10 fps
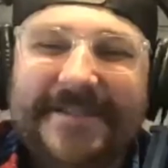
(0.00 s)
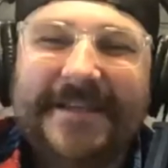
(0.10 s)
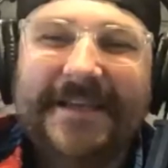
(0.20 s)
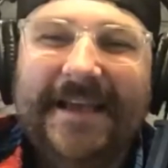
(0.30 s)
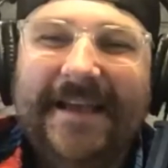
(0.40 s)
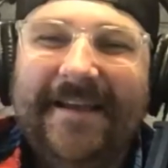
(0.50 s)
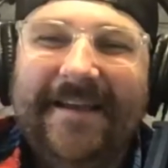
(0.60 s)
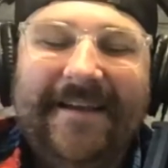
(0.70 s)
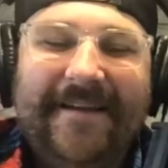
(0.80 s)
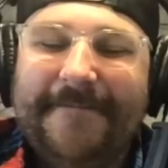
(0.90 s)
Nike
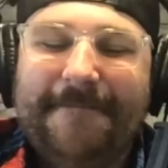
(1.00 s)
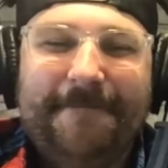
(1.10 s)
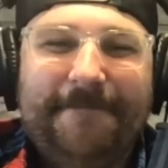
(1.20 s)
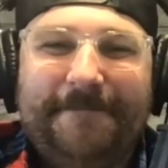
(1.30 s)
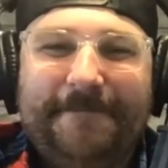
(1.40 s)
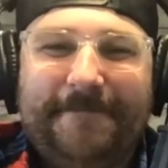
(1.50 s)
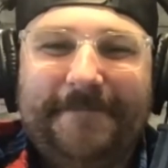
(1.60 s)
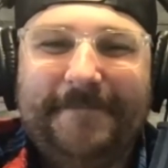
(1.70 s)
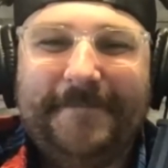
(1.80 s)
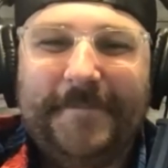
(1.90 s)
just
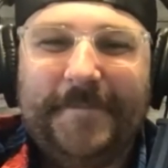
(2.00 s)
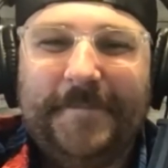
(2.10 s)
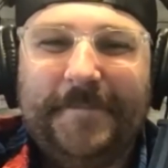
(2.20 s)
continually made